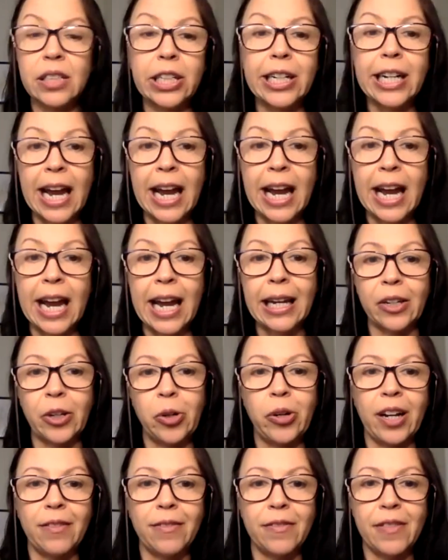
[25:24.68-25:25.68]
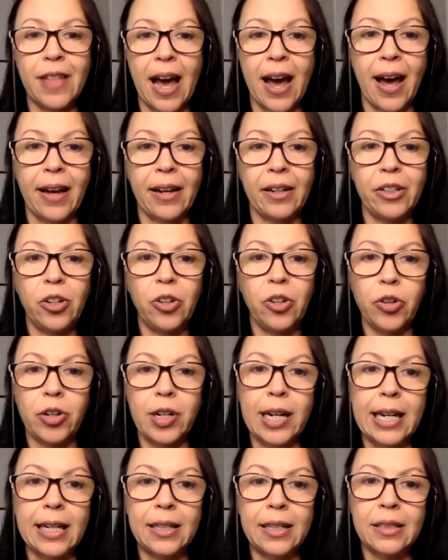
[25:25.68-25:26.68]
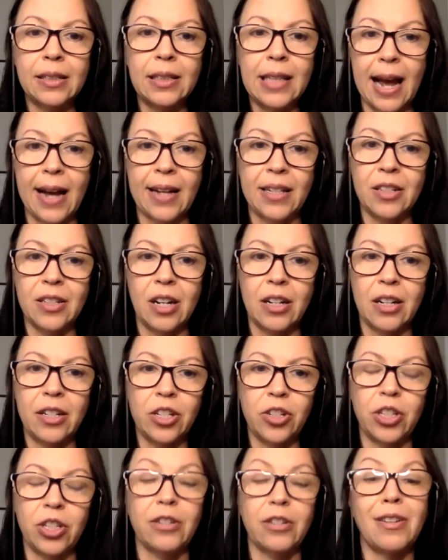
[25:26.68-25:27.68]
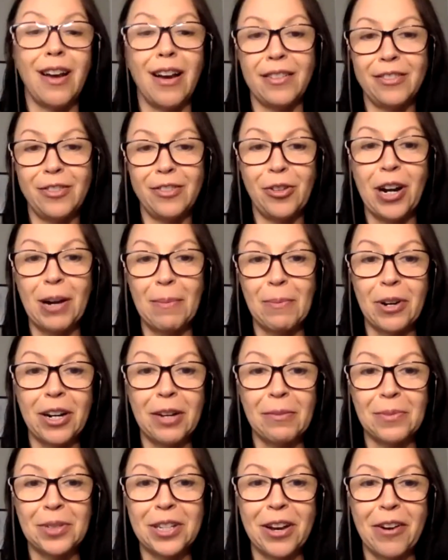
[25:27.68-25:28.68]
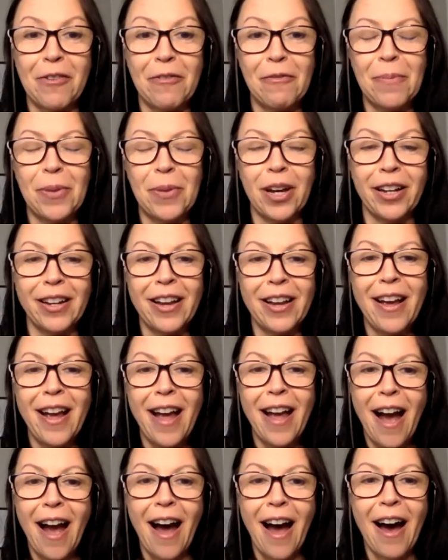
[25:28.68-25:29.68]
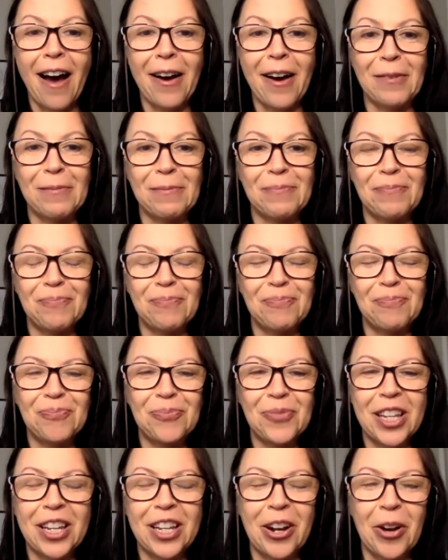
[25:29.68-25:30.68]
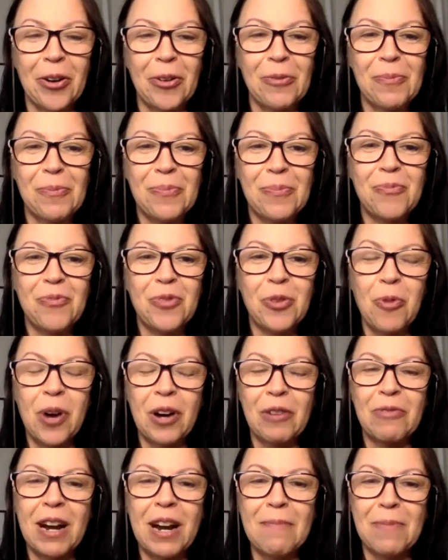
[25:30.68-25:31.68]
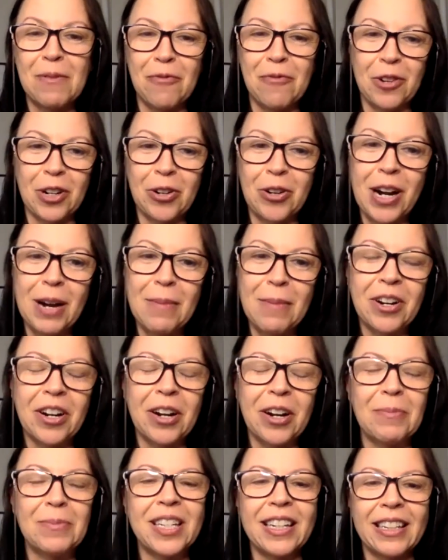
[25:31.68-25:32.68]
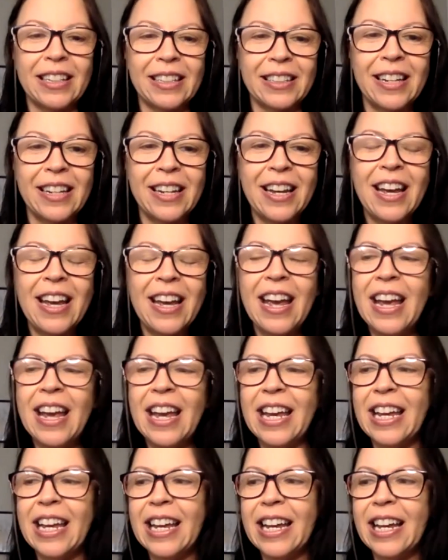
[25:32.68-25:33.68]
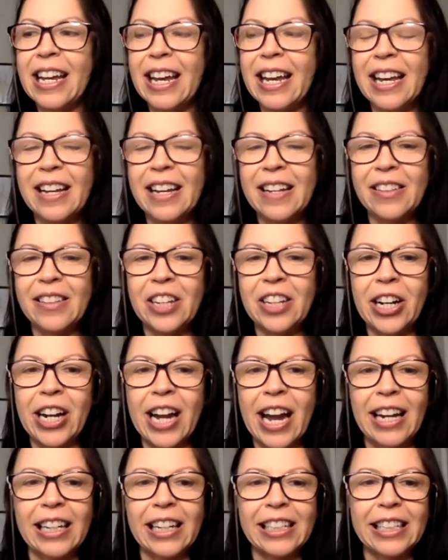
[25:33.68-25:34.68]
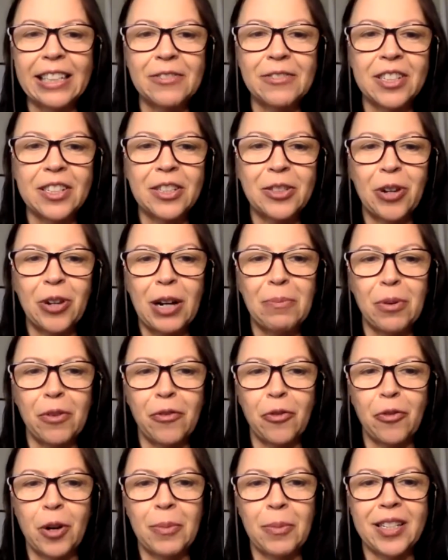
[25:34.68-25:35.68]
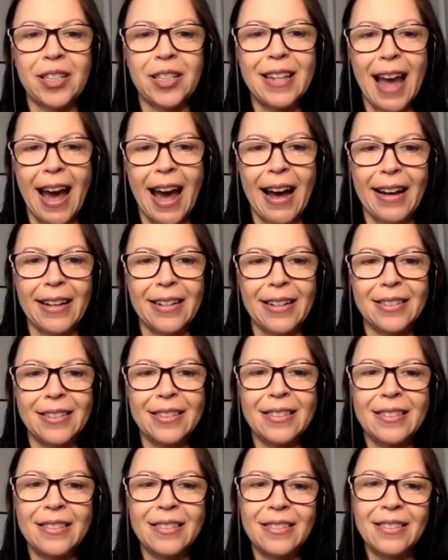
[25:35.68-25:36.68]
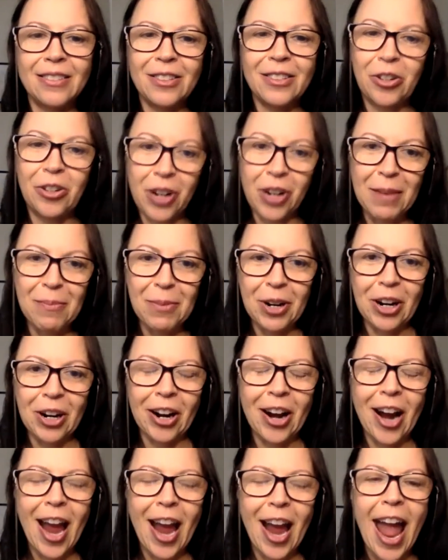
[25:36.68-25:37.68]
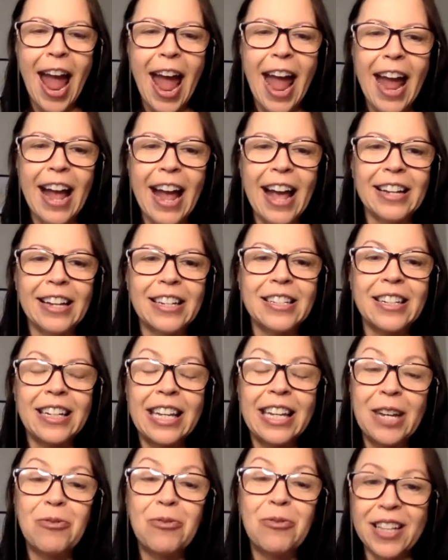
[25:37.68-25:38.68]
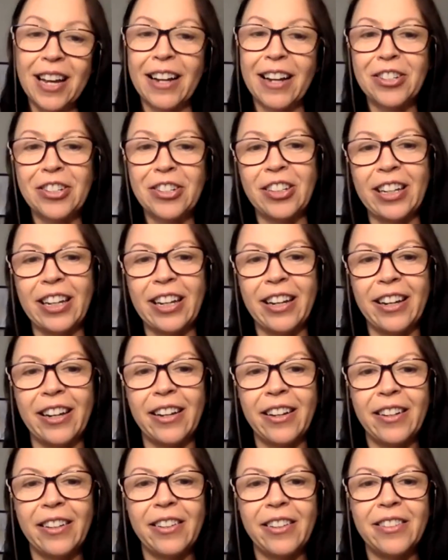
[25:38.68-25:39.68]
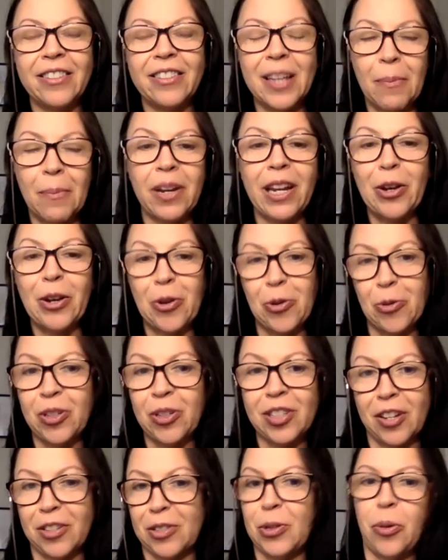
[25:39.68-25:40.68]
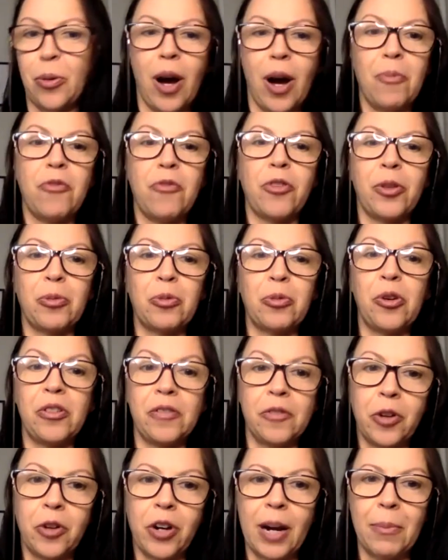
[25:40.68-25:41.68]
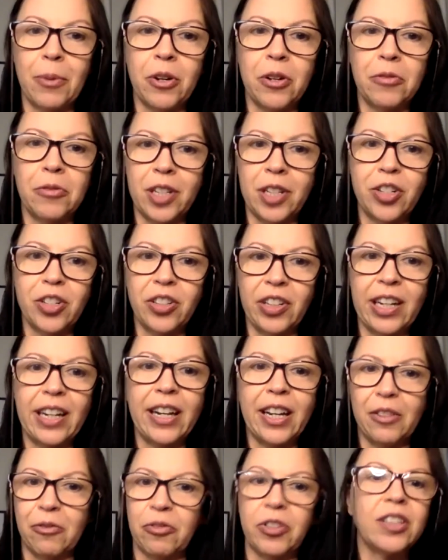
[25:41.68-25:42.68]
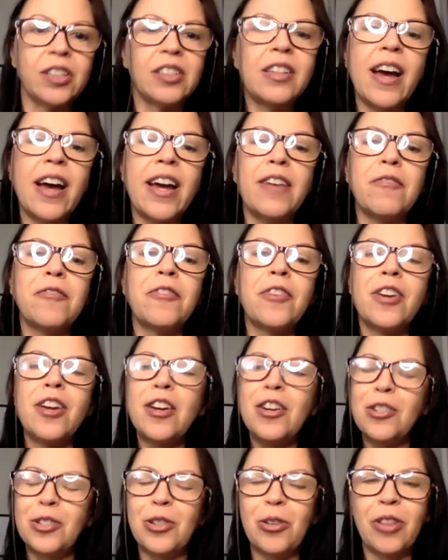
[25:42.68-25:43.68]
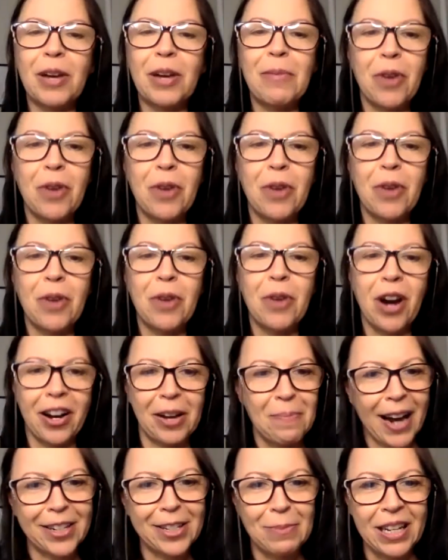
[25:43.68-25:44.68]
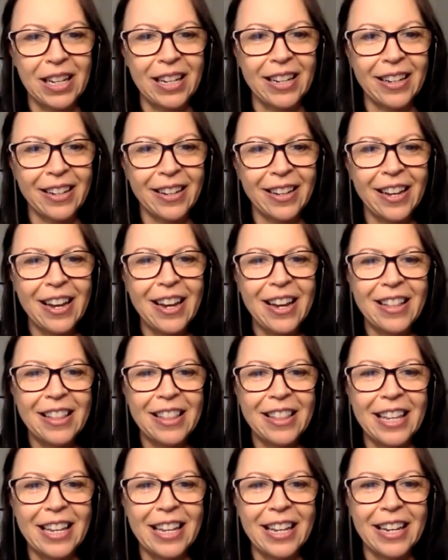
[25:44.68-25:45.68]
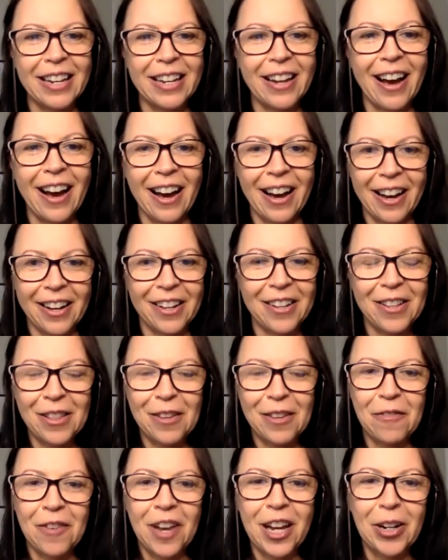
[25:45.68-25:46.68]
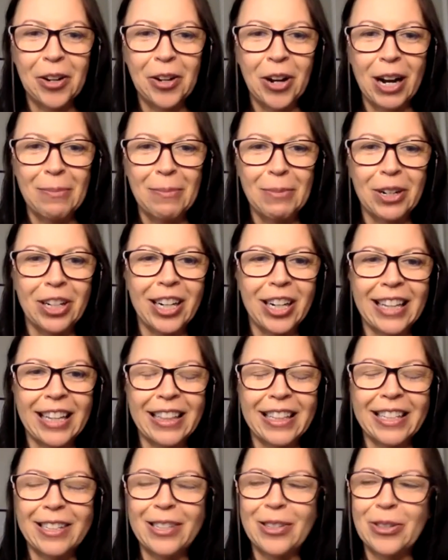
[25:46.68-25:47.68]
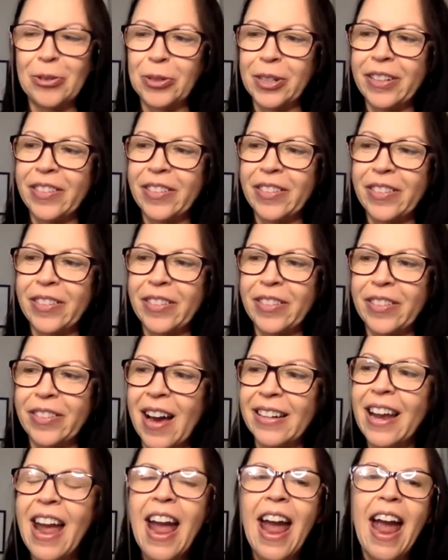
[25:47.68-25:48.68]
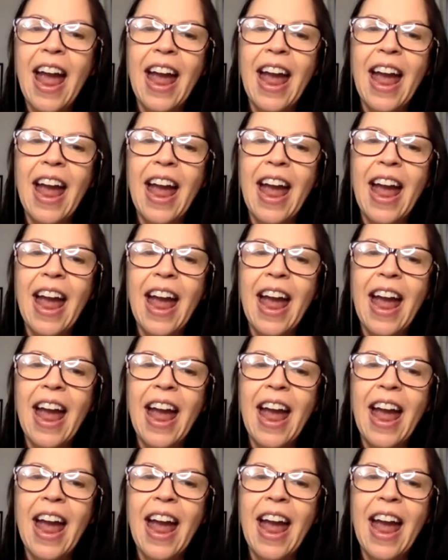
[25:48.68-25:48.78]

Larry Hankin, who gave that great last audition, not Kramer himself, but you know, the one right before Kramer comes in. Larry Hankin gives this great performance as Kramer. And he was actually somebody who was also up for the role of Kramer originally in real life. So they brought him back to be the fake Kramer in this storyline.